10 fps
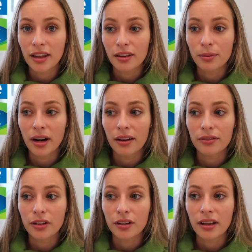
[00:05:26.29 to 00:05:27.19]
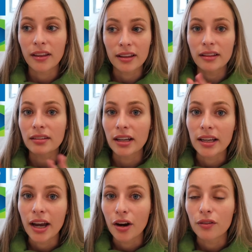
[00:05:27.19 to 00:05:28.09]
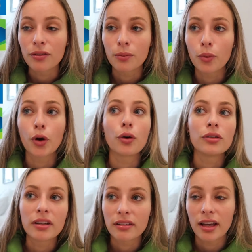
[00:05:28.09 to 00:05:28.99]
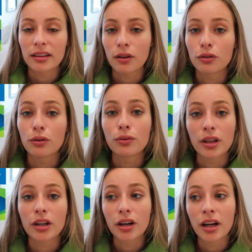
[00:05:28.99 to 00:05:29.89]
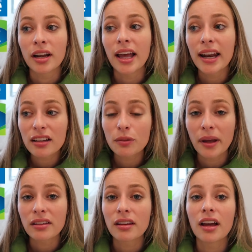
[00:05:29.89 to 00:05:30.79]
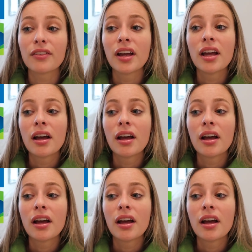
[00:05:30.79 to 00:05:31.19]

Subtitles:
That's what I've learned in like the skincare world, is like those are really good, inexpensive,